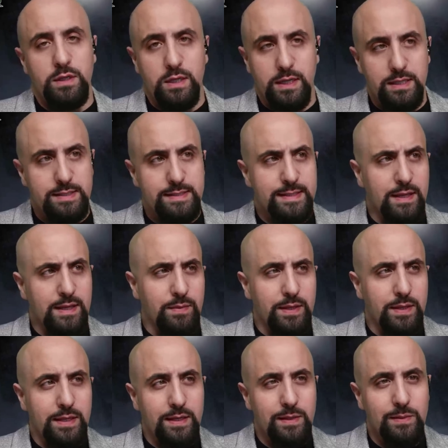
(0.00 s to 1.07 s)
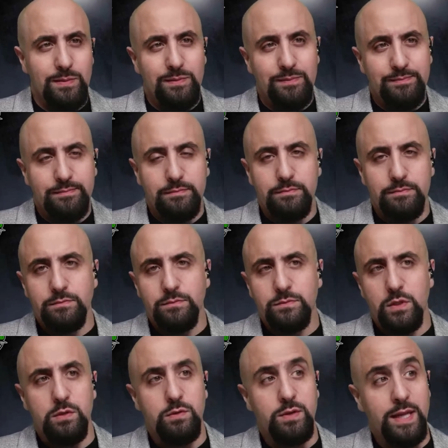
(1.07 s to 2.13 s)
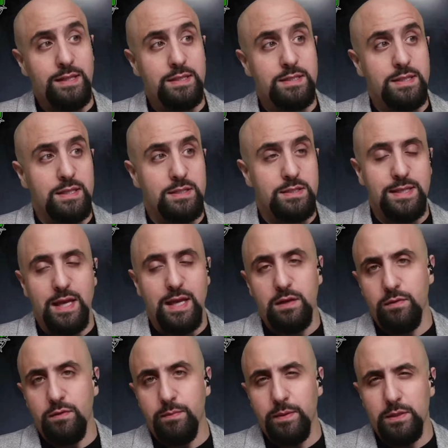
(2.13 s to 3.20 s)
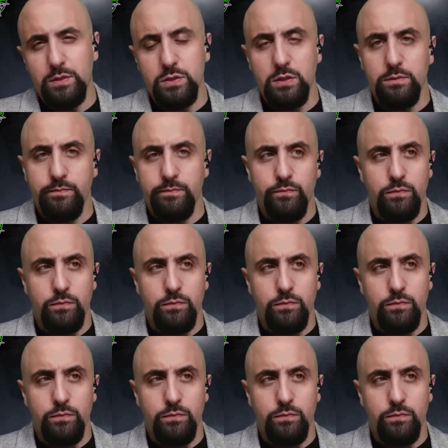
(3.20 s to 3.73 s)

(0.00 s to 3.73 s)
against Yemen now. The United States is out of the picture.